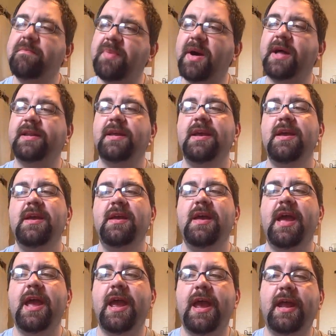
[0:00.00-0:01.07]
But
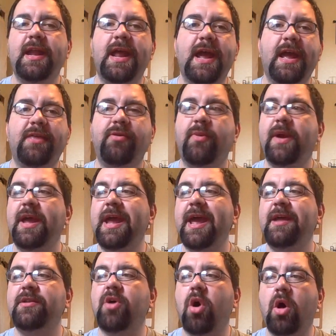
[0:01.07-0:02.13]
Anne Hathaway
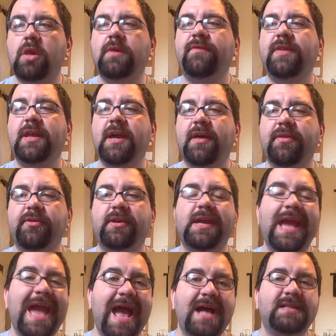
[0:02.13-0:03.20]
and all of the other
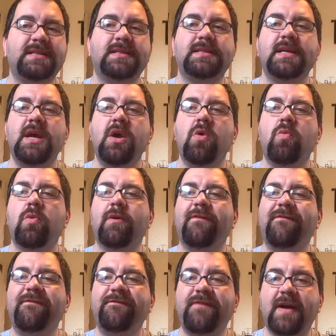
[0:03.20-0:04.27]
cast were
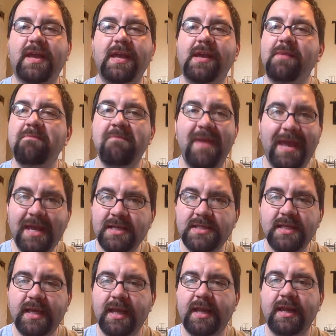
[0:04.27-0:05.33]
fucking
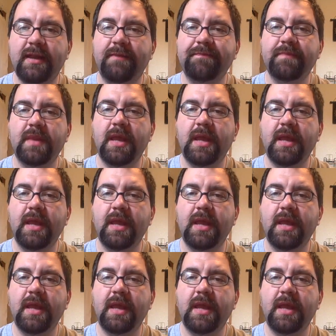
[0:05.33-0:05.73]
amazing in it,